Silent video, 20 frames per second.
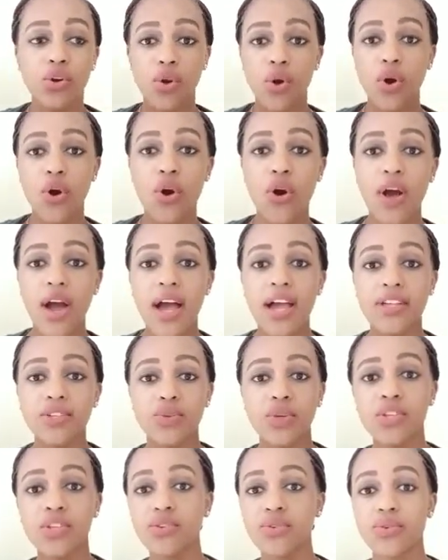go, and
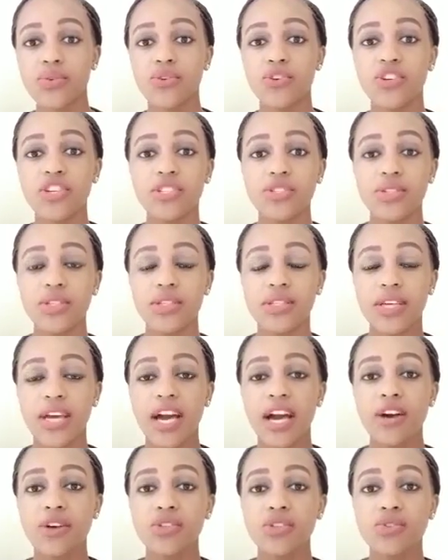when you're in the
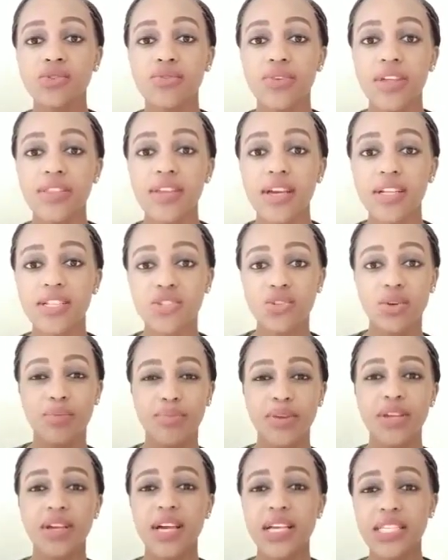house, you find that you're
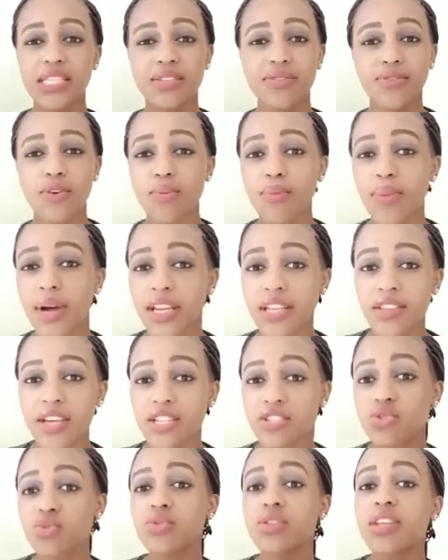being asked for money
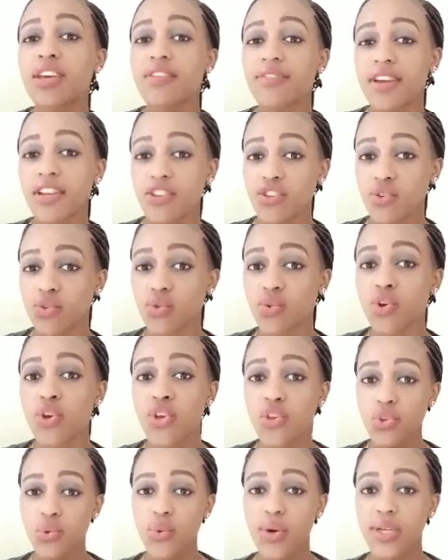that you never knew
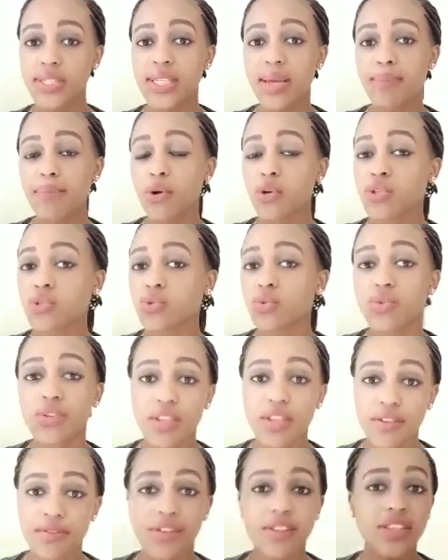you were supposed to
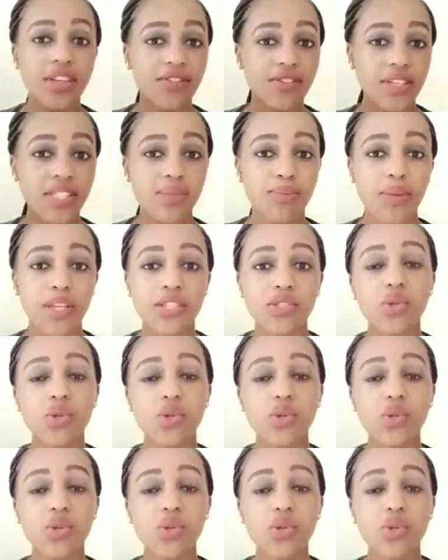give in the first place.